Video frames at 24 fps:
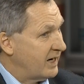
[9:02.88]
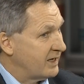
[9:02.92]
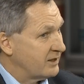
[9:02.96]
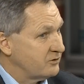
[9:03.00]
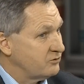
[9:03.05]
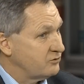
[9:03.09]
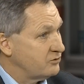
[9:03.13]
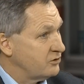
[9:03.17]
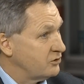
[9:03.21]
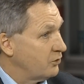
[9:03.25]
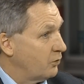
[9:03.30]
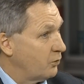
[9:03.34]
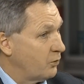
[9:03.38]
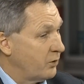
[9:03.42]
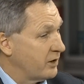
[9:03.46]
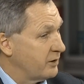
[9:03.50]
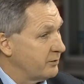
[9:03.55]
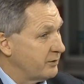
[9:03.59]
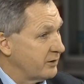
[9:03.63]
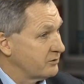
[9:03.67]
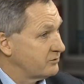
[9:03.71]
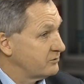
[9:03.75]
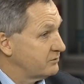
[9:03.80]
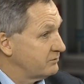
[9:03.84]
and you don't
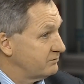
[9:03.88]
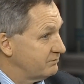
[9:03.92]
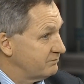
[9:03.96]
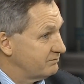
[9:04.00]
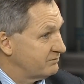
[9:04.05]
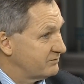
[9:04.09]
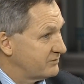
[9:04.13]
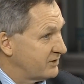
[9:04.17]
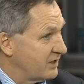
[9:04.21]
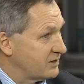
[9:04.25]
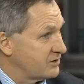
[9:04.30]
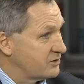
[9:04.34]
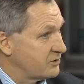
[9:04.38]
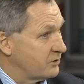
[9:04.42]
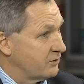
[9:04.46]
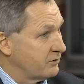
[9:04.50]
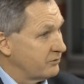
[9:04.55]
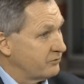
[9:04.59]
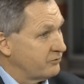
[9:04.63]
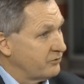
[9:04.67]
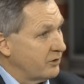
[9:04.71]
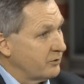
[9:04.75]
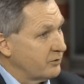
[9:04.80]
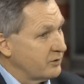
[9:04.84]
worry about things
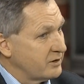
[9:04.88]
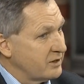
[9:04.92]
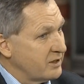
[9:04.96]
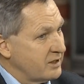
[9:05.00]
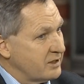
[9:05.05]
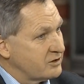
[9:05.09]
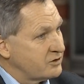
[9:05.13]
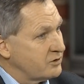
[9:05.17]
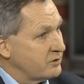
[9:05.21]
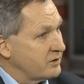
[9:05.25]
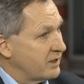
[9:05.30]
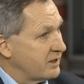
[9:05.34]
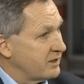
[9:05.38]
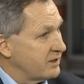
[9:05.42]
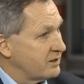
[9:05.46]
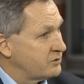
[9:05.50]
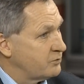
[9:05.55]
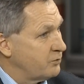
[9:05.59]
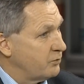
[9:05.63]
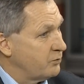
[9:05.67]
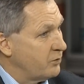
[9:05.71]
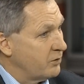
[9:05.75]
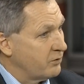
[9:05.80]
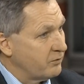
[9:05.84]
going forward. So yeah,
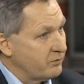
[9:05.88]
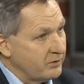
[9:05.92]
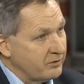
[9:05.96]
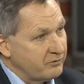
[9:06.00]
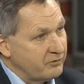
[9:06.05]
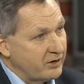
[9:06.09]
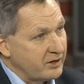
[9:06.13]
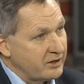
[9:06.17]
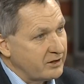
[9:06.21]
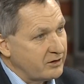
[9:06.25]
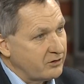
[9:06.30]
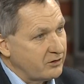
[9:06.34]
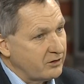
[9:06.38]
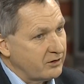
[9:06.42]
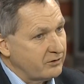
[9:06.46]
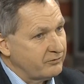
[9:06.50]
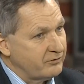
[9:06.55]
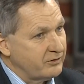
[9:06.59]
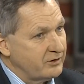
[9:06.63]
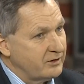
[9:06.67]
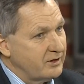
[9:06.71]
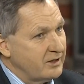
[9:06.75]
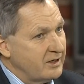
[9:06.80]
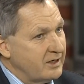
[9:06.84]
we're being very
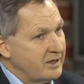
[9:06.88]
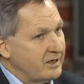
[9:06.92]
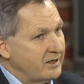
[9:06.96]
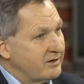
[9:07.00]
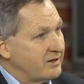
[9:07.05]
careful.